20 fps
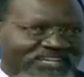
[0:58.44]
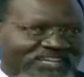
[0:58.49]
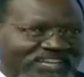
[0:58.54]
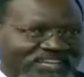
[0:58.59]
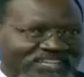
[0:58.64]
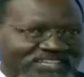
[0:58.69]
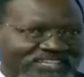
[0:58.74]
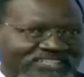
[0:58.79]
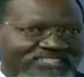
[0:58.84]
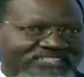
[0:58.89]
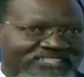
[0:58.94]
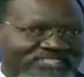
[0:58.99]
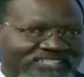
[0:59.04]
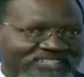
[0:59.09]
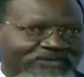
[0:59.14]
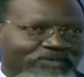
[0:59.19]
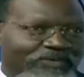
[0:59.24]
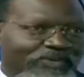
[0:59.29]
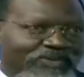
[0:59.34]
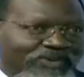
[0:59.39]
Kenyans
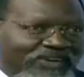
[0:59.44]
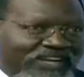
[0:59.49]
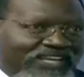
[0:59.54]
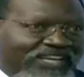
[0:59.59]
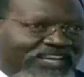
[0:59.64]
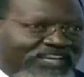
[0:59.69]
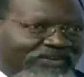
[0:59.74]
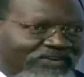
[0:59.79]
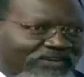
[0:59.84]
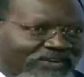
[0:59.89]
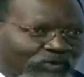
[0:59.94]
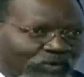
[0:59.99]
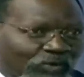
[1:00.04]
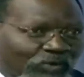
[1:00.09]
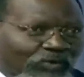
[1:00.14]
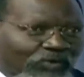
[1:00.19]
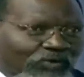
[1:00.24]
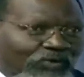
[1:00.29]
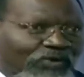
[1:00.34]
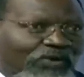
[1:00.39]
need more Raila and
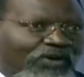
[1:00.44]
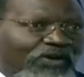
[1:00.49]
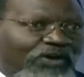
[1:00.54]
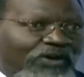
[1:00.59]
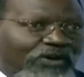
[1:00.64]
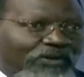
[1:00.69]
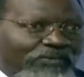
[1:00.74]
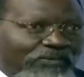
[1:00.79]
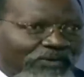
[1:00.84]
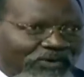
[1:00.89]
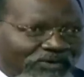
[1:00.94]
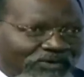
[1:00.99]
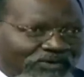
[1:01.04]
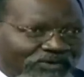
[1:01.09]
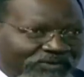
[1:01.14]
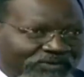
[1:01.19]
So do you think the bickering more. is